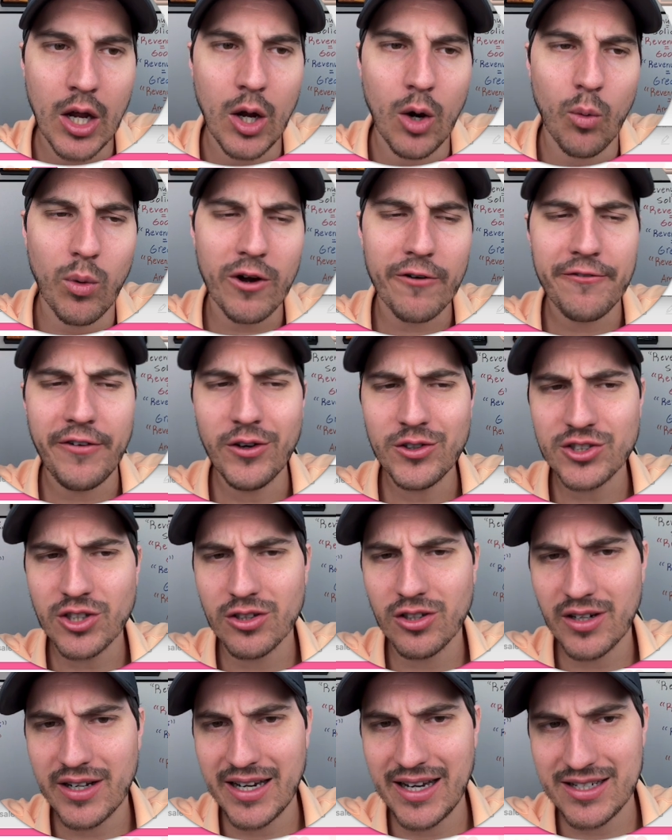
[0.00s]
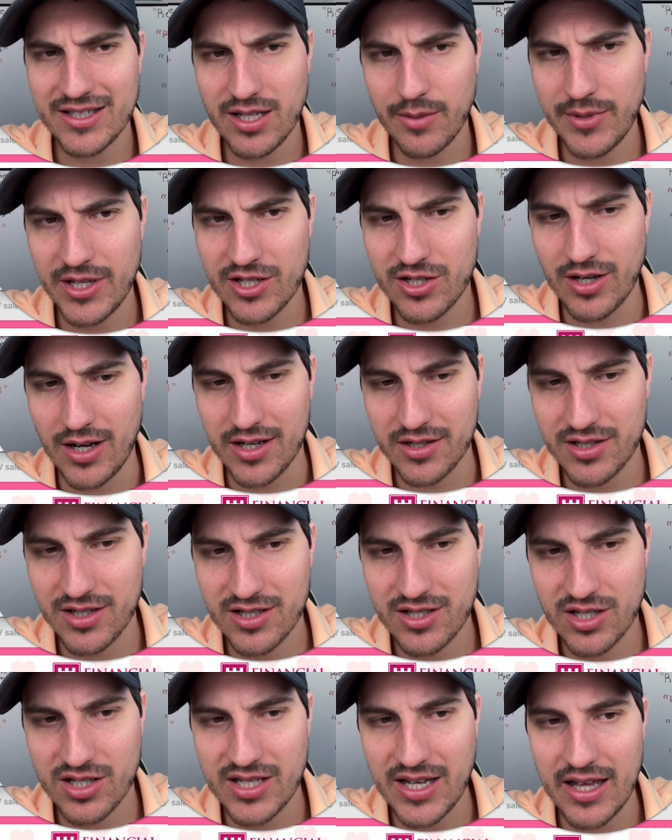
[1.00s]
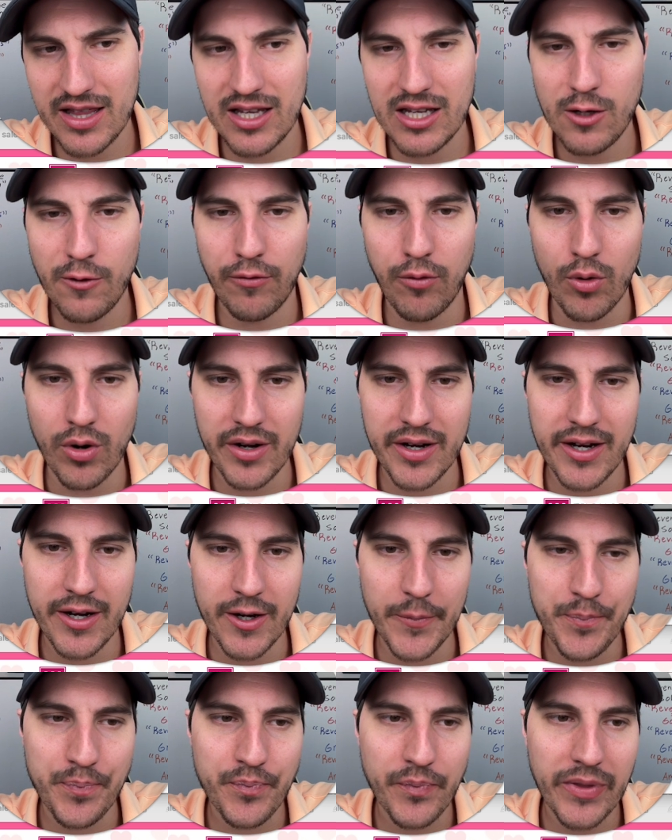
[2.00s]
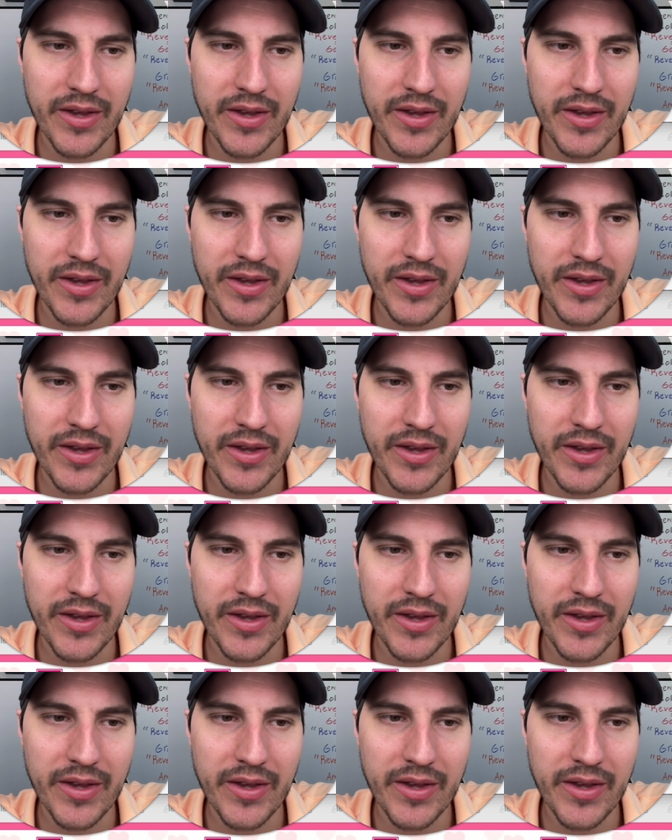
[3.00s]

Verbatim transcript: where folks are looking at some of these stocks, let's just say these four here,